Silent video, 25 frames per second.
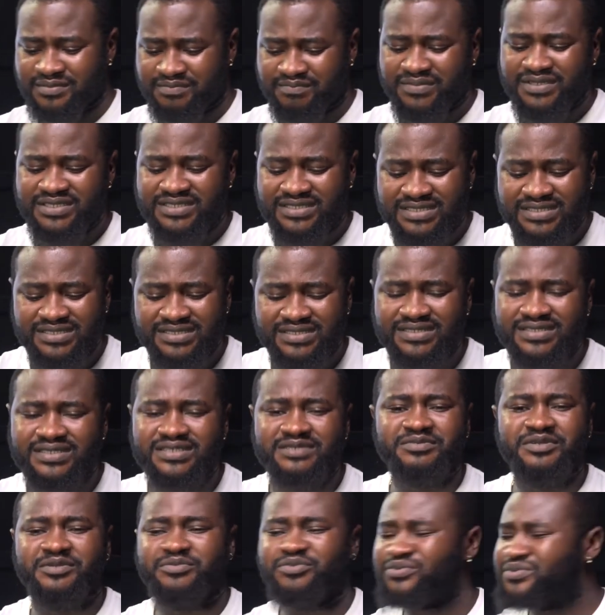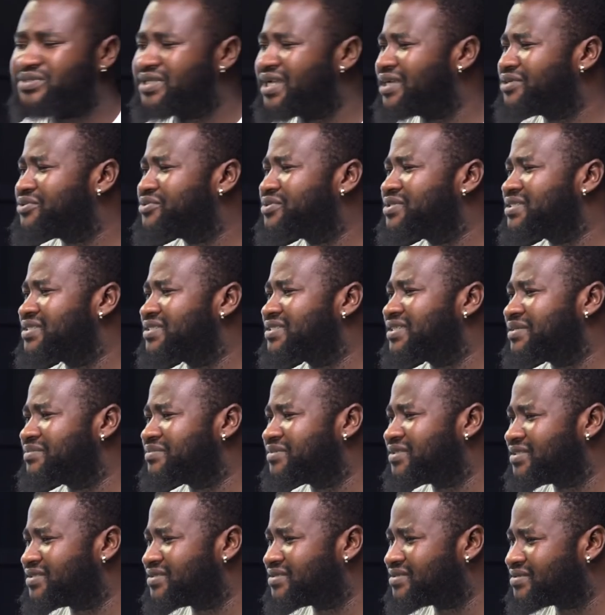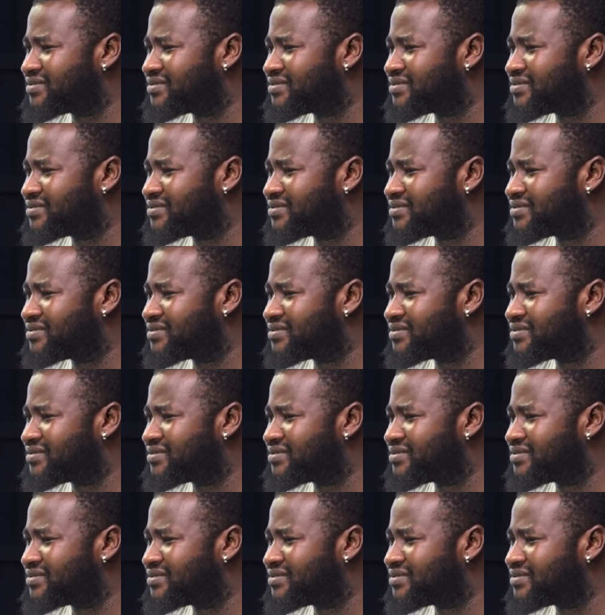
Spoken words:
Is these three people? They are doing the same thing.